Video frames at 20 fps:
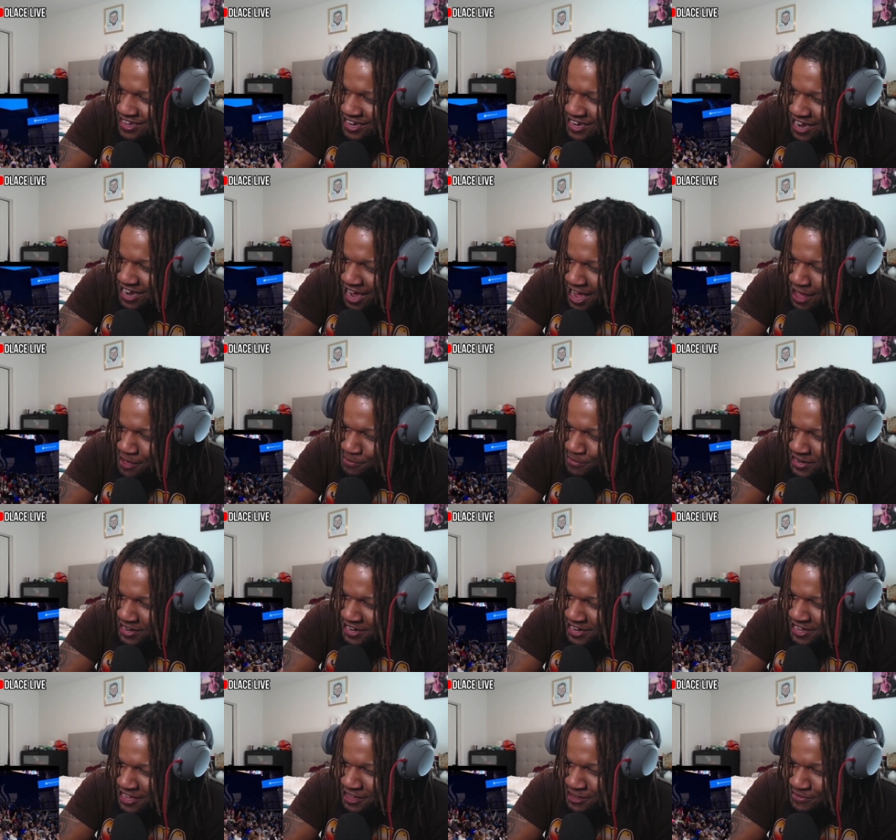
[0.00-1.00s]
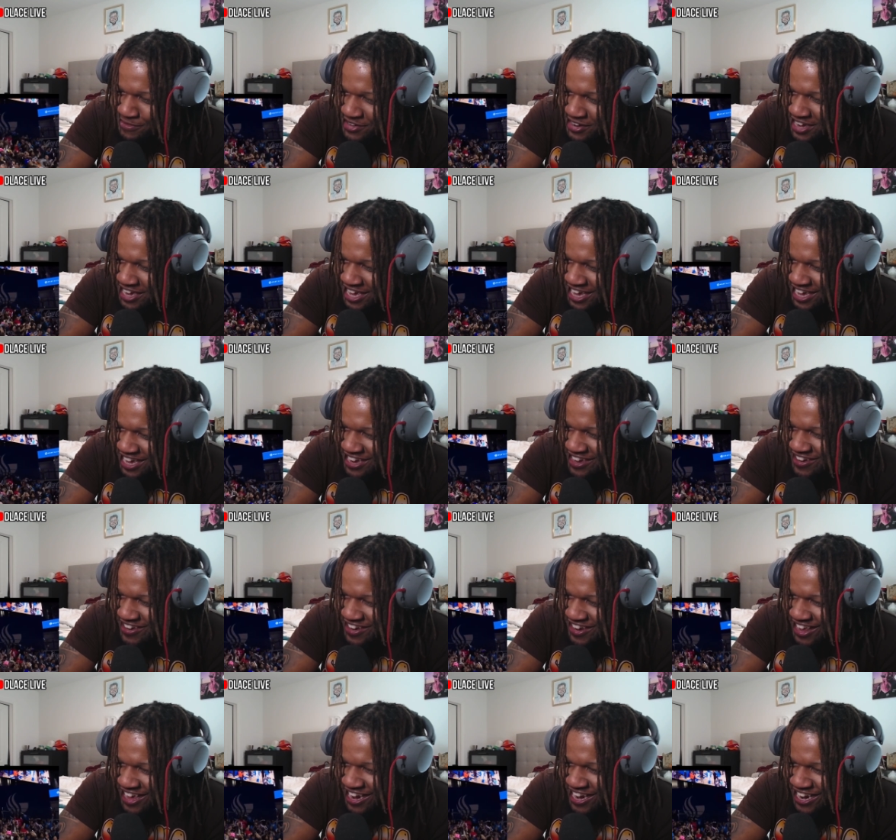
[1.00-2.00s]
probably be lit, boy. I ain't
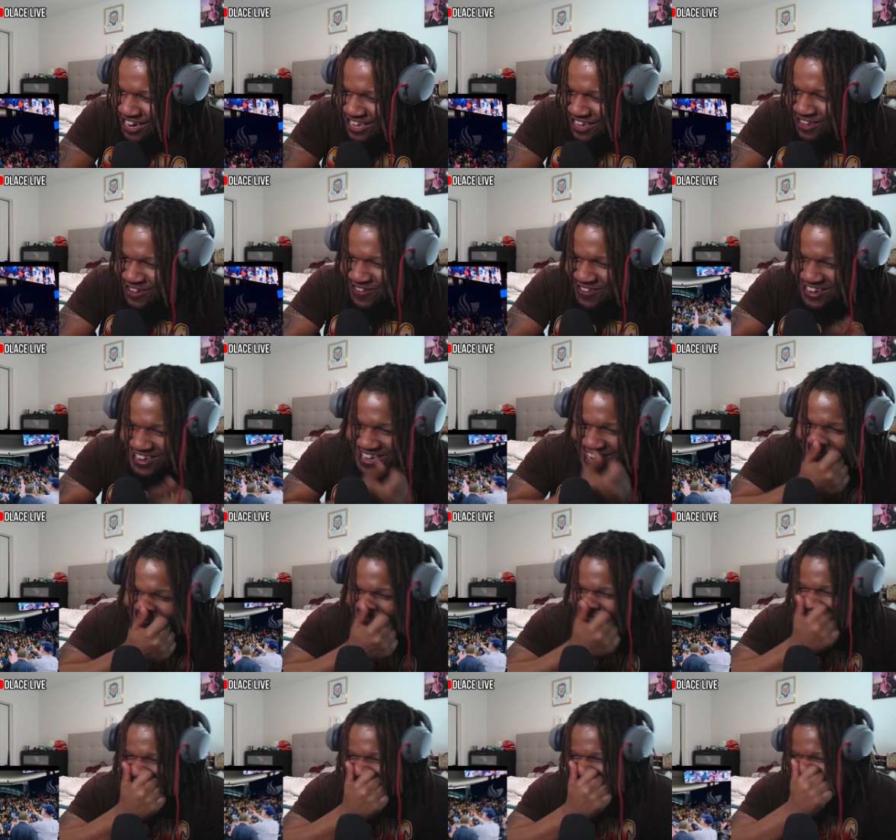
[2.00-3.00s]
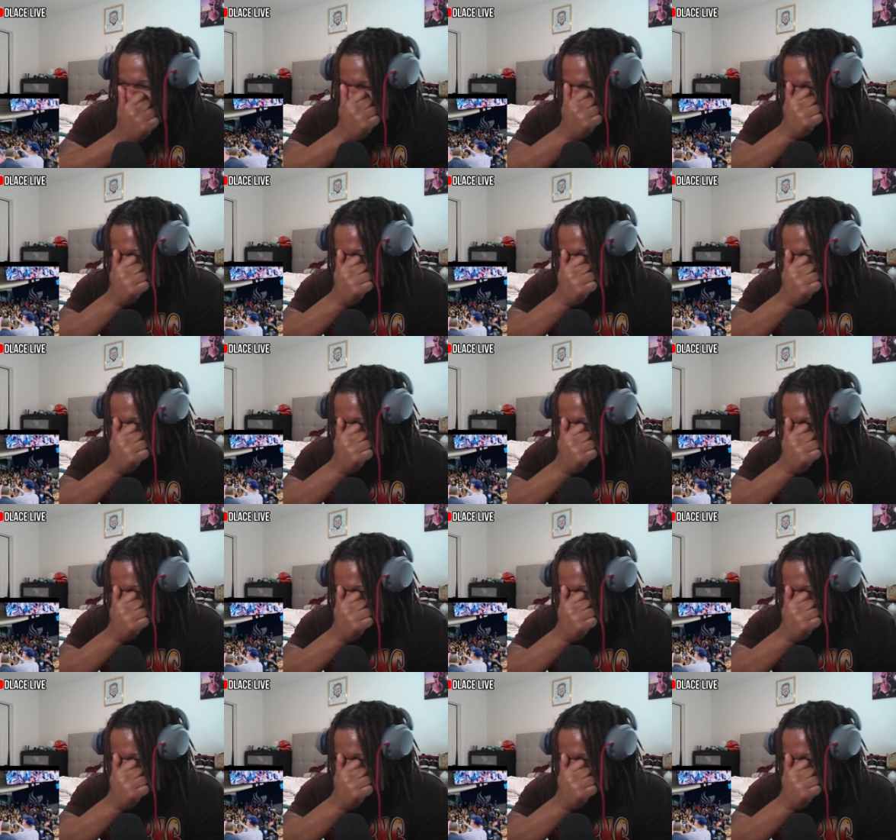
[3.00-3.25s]
gonna lie. That is be lit, Chef.